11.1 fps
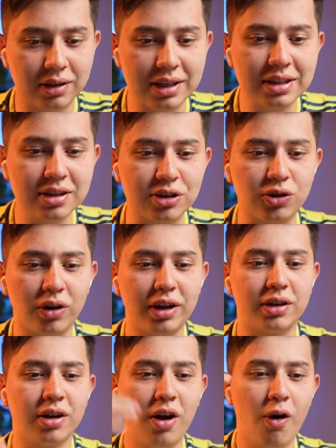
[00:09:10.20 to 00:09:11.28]
This is a
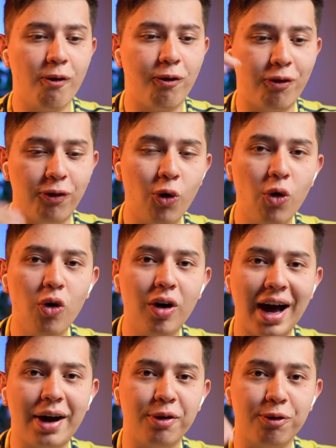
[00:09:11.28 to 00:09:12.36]
solid 4
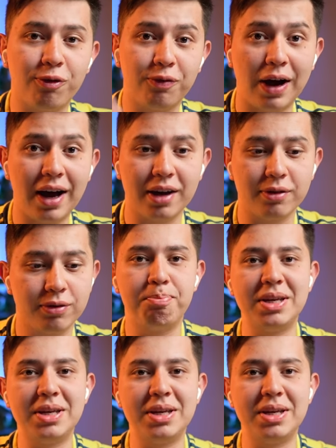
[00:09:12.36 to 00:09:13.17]
out of 5